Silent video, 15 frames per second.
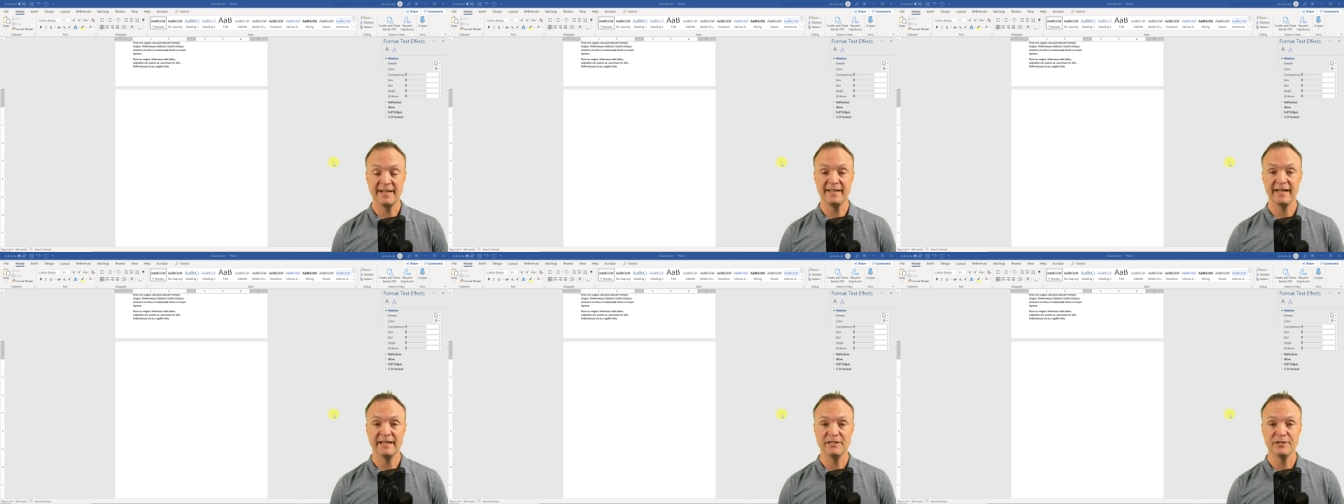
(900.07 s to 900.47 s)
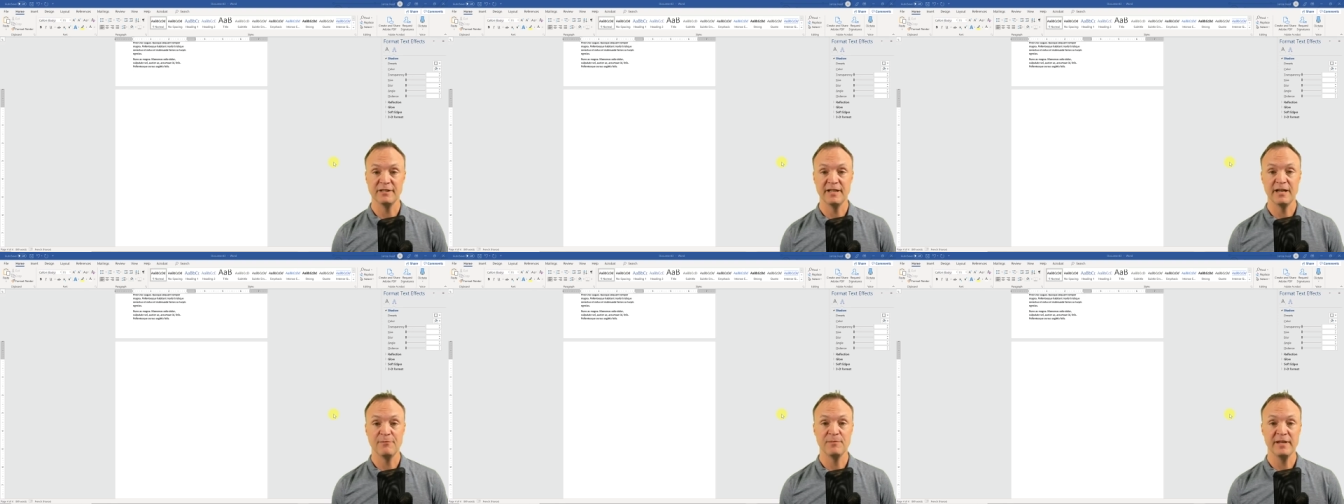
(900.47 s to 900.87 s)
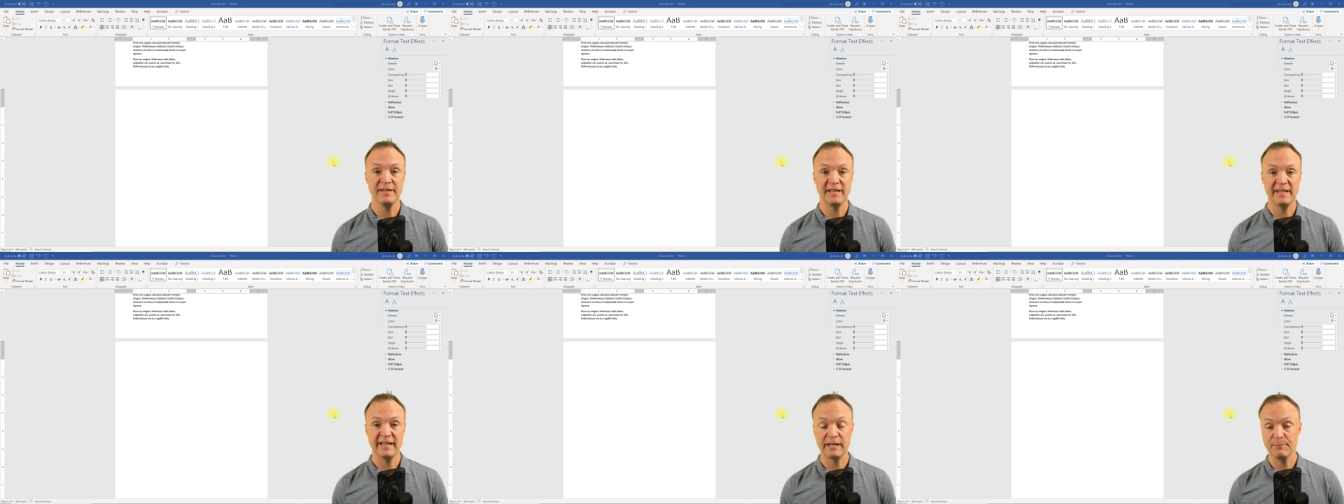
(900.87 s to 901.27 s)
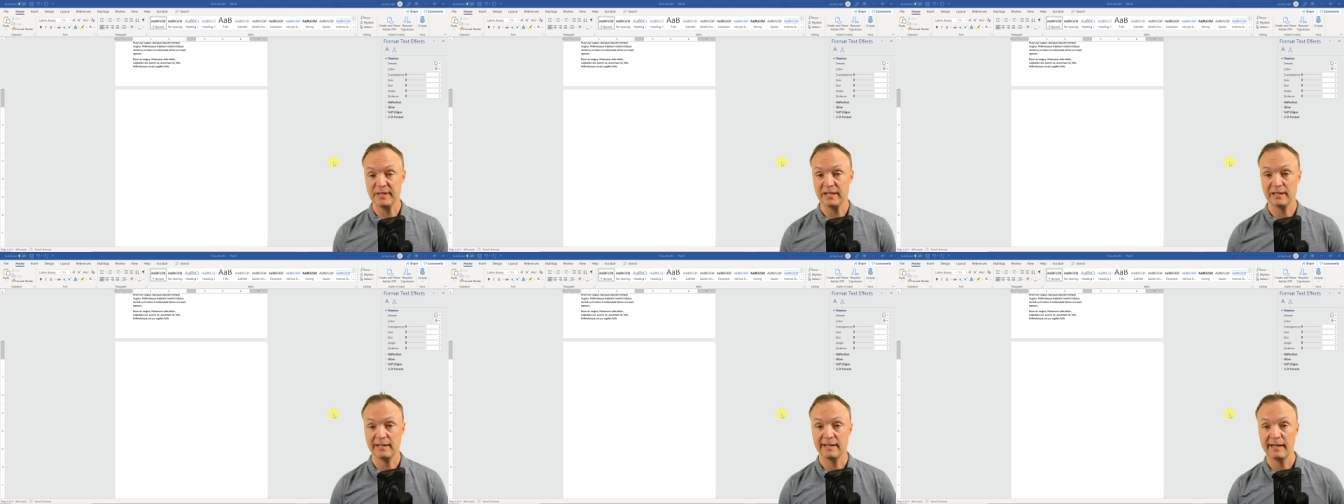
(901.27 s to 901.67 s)
sending it to them, and then they can be
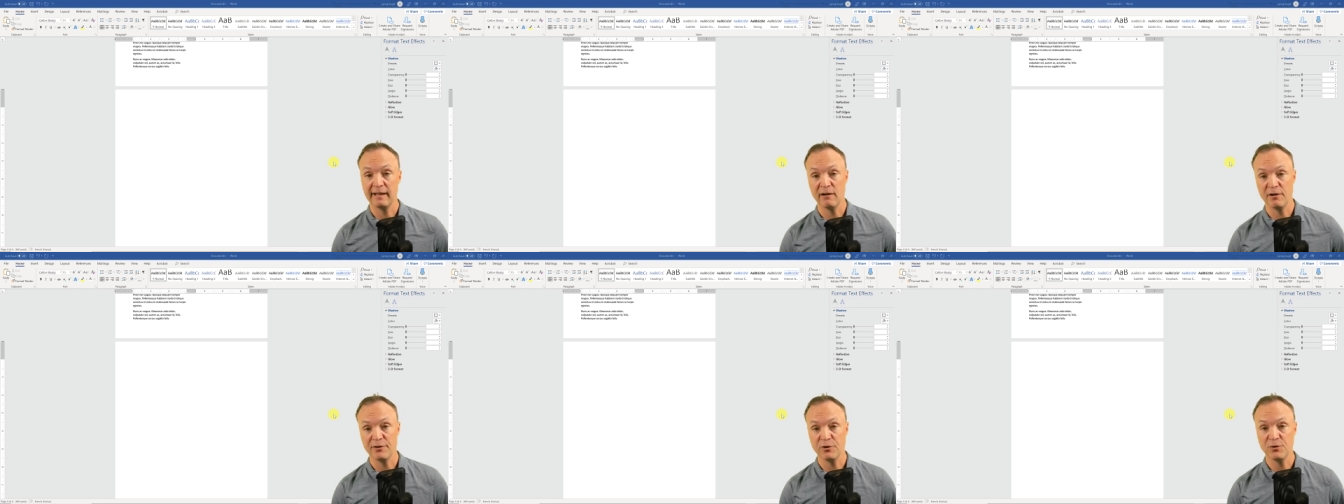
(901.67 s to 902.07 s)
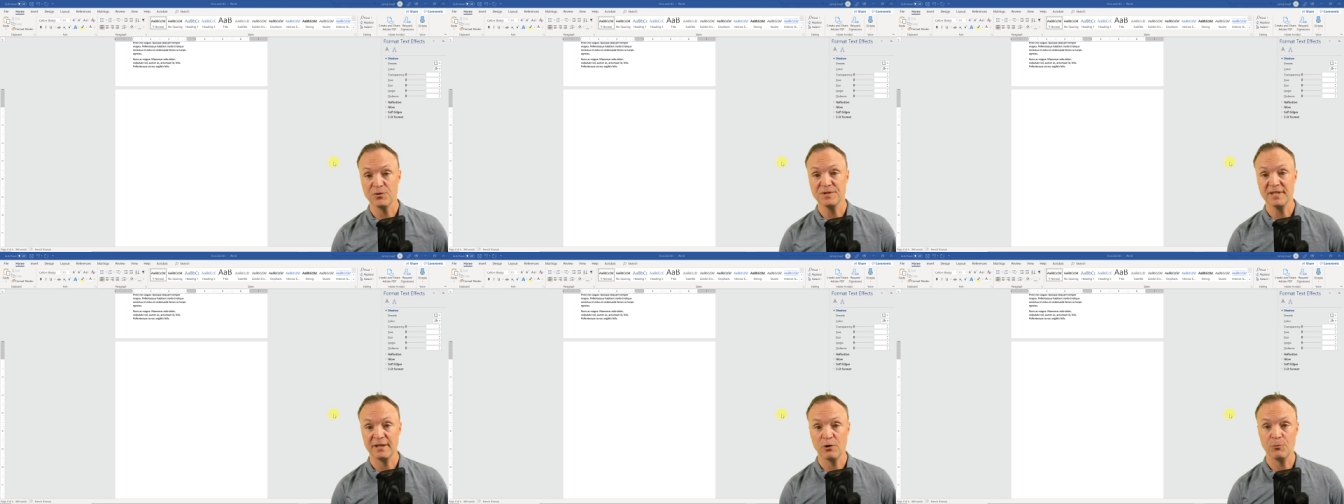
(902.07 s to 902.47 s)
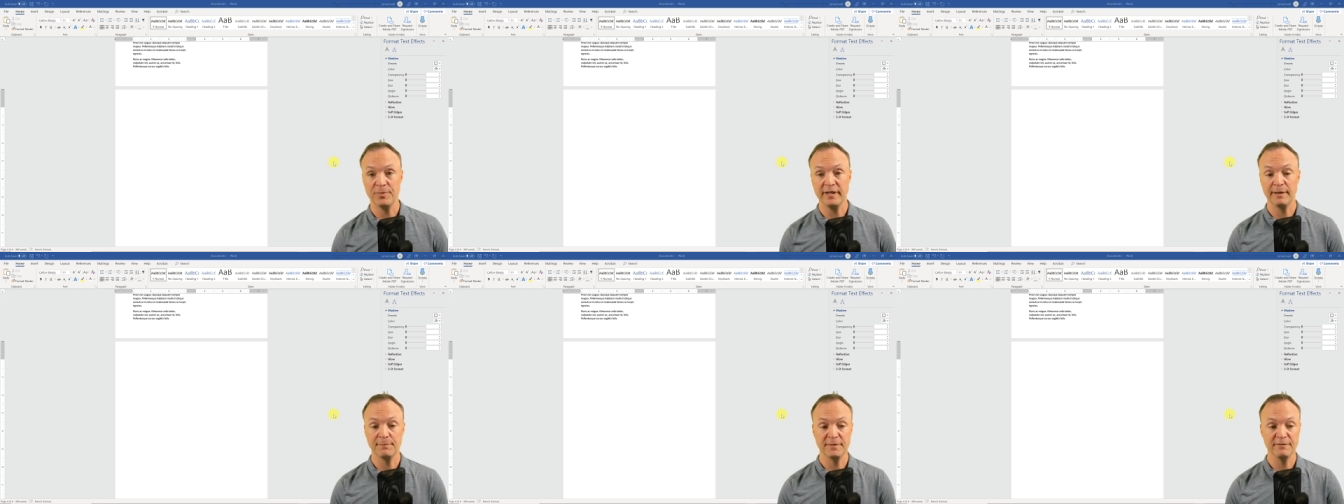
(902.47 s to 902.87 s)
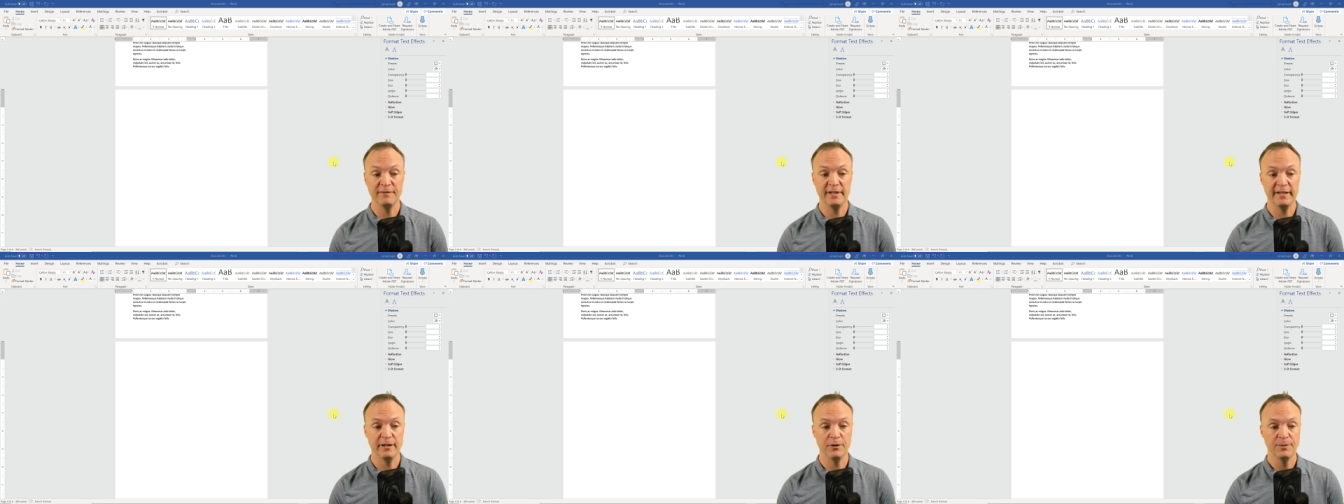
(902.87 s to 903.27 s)
clicking on those and opening up the
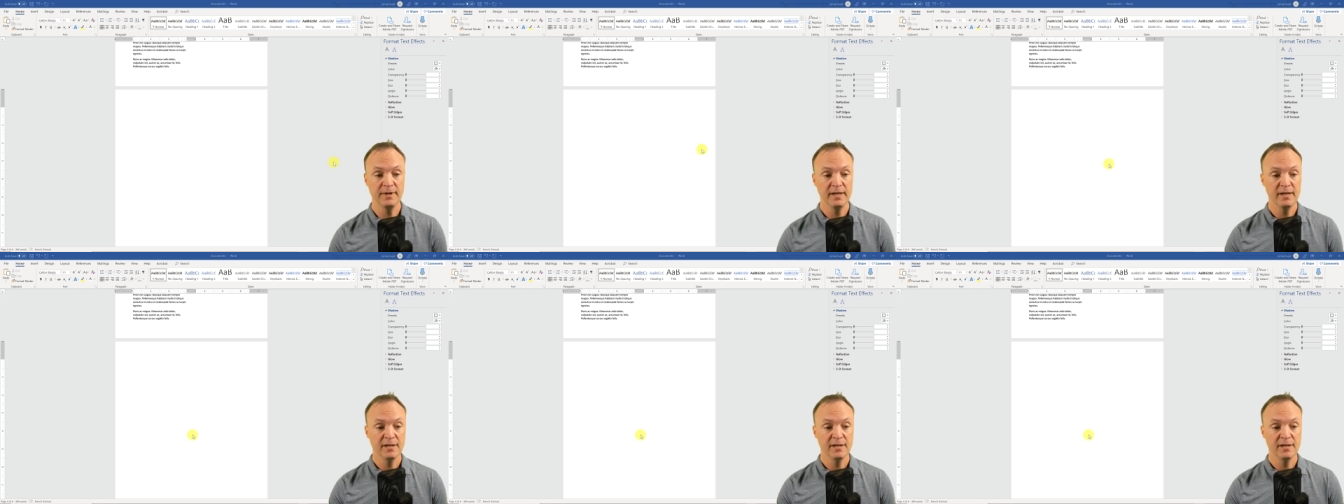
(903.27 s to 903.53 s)
video.